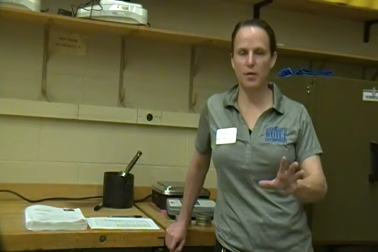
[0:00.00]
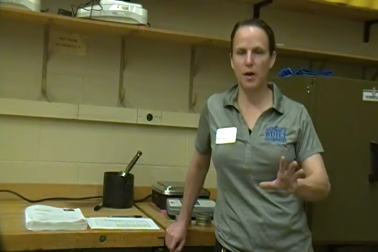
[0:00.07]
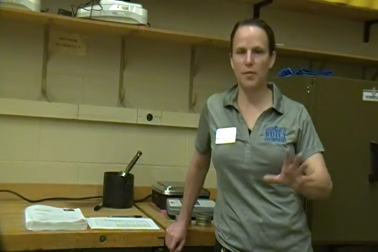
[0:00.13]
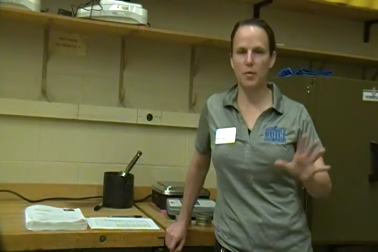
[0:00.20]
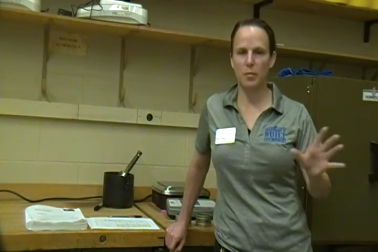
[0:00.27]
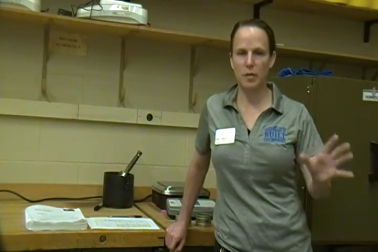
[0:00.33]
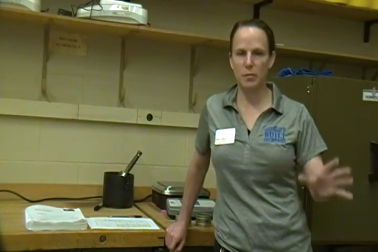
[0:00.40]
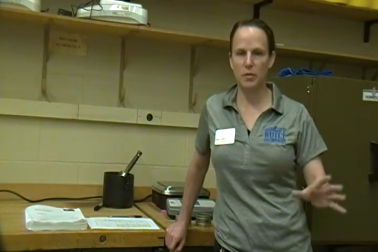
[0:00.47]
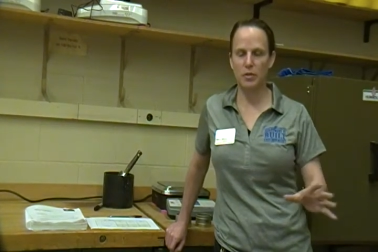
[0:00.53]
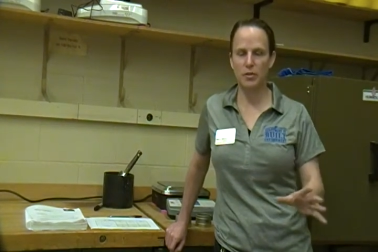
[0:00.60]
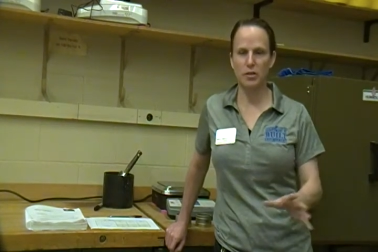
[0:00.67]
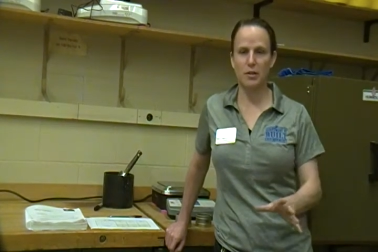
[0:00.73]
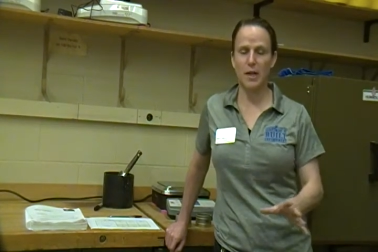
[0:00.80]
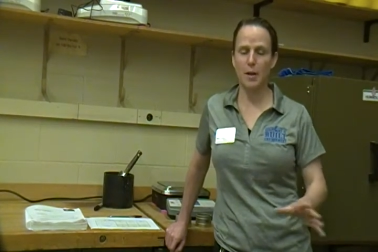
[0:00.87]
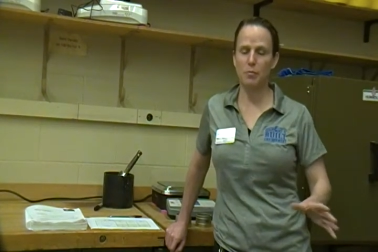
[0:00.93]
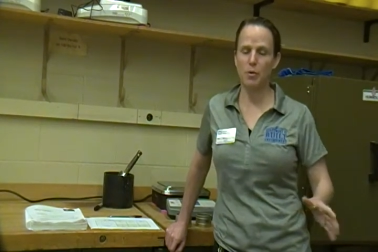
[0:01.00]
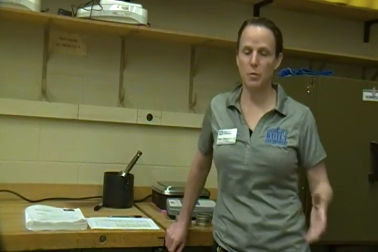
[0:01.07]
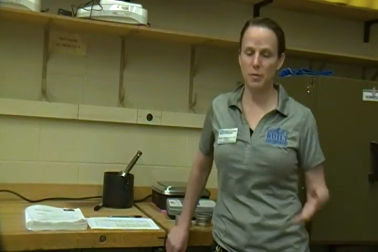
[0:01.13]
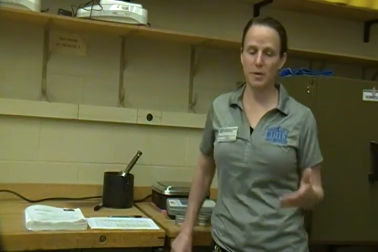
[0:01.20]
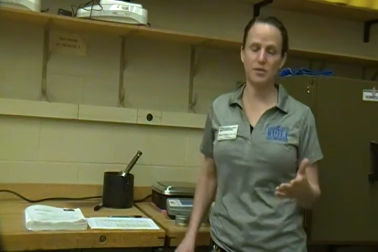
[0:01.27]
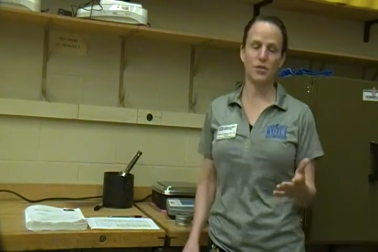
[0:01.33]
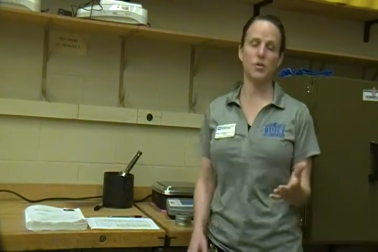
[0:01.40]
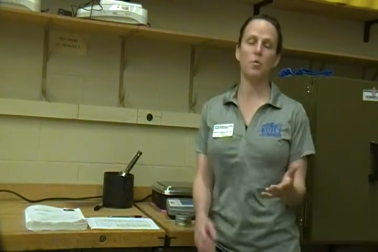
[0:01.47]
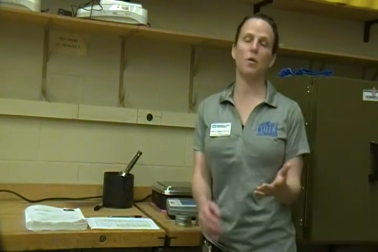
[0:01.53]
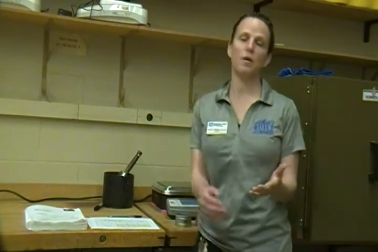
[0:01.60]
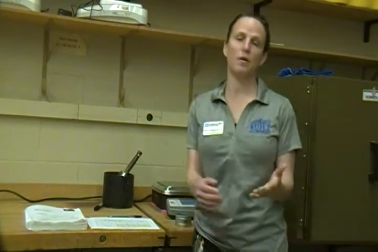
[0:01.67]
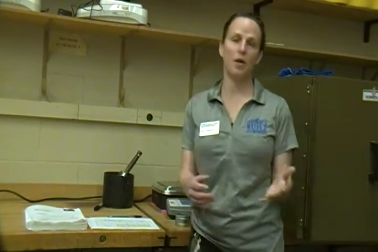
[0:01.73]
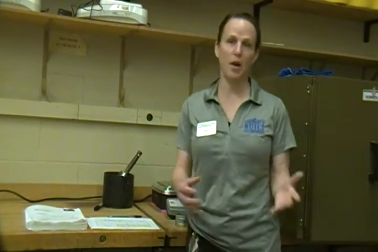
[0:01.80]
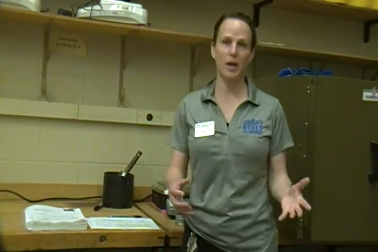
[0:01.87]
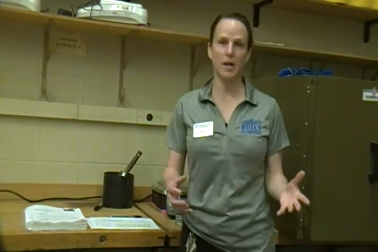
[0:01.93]
with other people in your lab group because you
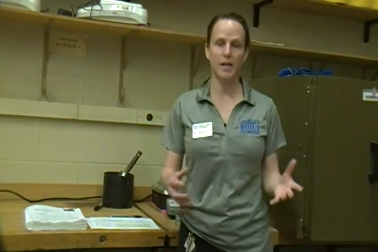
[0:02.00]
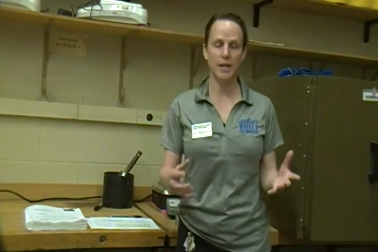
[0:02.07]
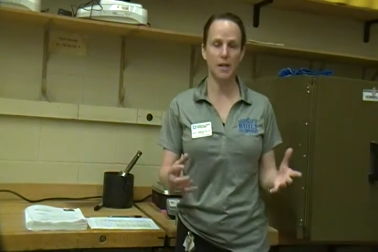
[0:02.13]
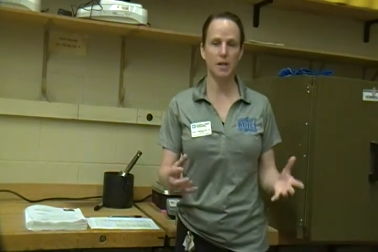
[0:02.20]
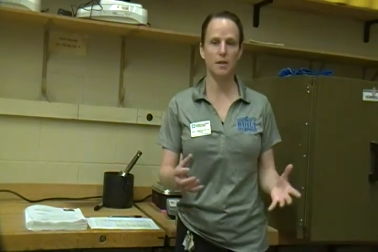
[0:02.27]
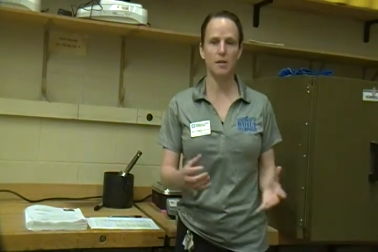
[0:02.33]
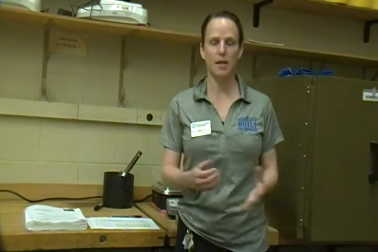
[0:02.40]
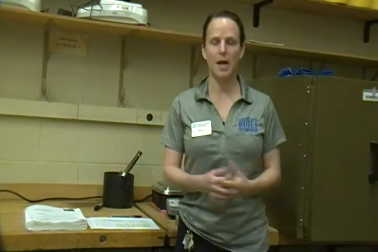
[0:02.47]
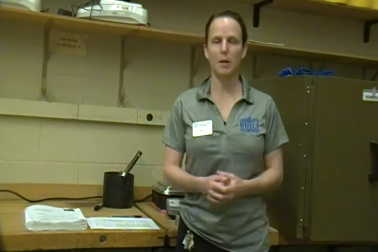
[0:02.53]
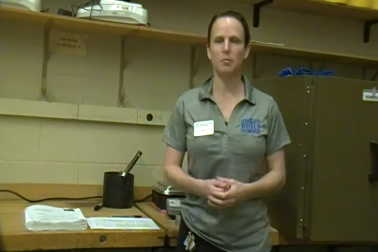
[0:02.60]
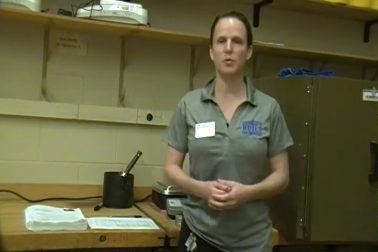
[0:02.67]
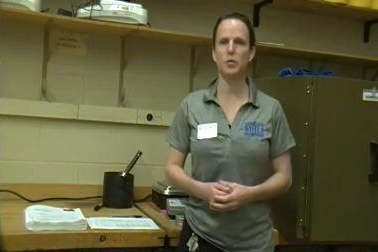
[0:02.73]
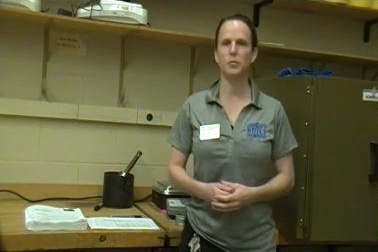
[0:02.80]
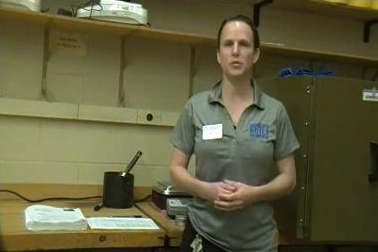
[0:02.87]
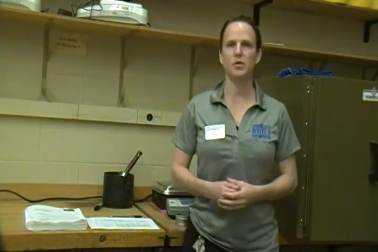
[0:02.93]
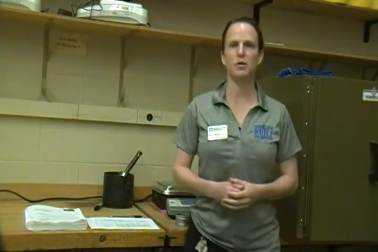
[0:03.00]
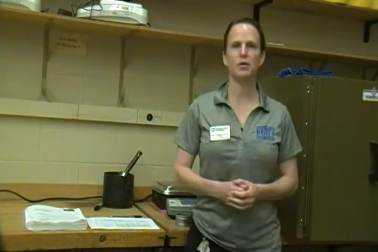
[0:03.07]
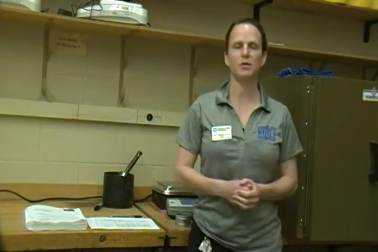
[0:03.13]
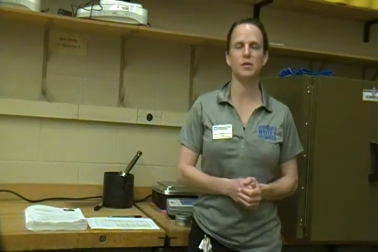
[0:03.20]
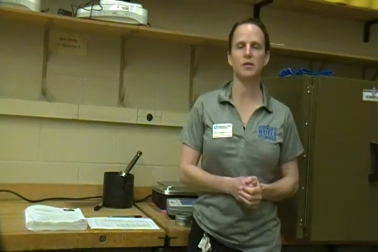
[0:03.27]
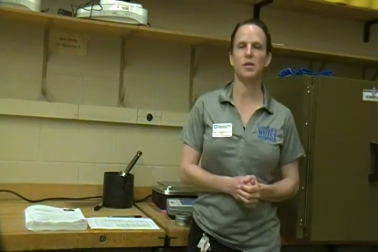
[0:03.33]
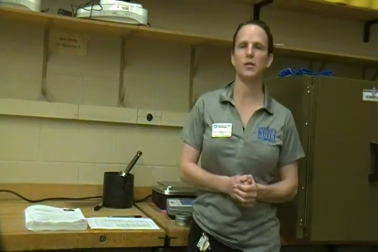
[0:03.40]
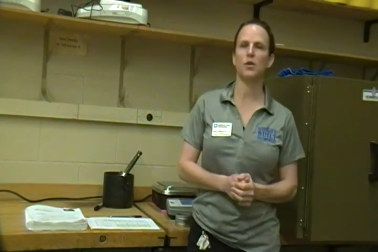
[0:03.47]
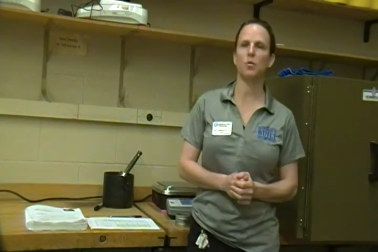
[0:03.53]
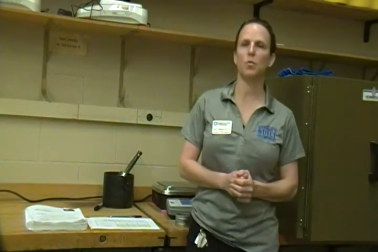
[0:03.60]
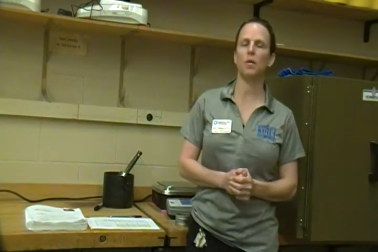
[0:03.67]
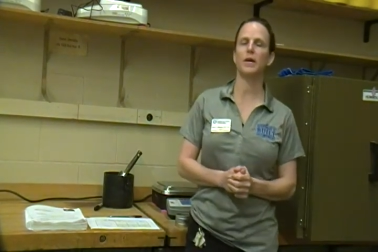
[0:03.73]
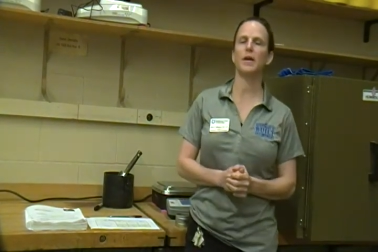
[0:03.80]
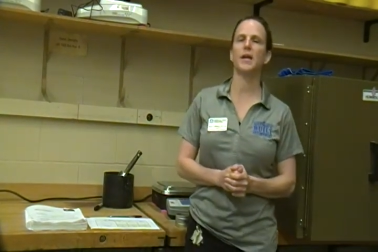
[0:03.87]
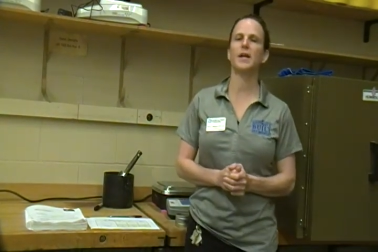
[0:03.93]
are not in lab groups,
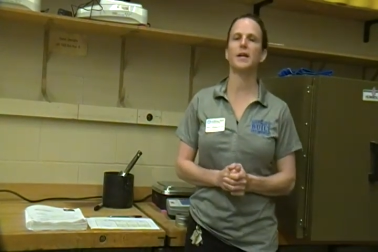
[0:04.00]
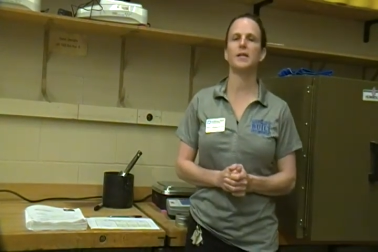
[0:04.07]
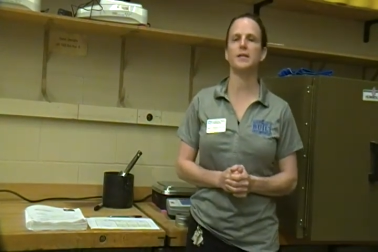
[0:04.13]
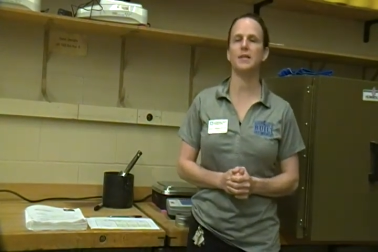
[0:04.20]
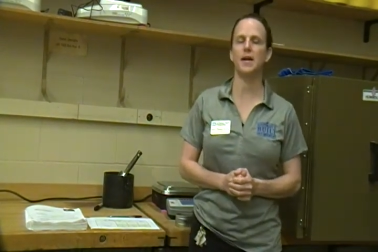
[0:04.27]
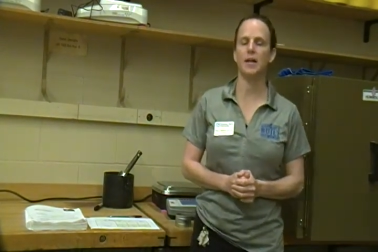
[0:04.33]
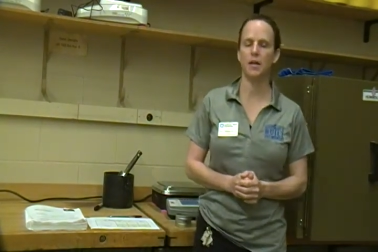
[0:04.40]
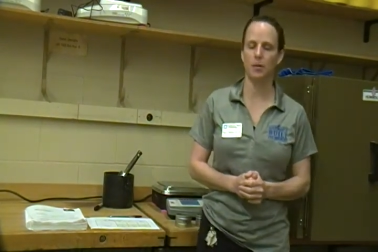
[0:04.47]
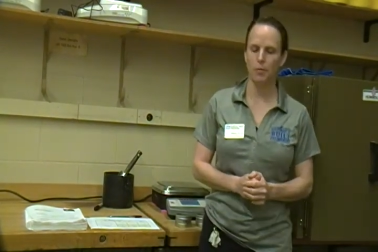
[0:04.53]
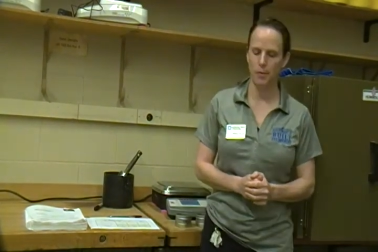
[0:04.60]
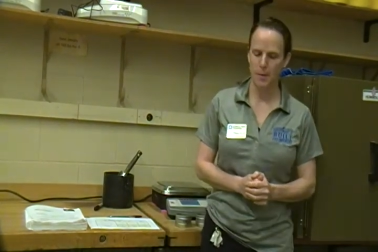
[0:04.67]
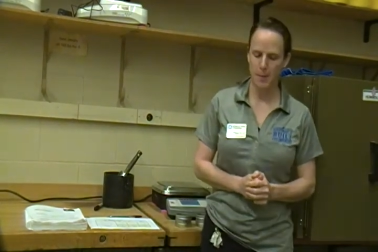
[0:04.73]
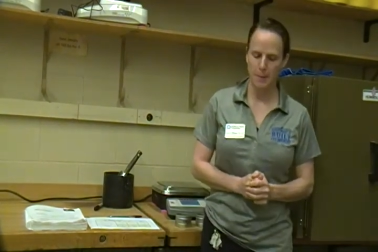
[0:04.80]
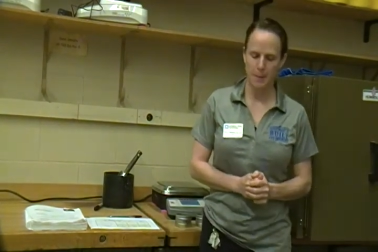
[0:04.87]
you're working in a silo.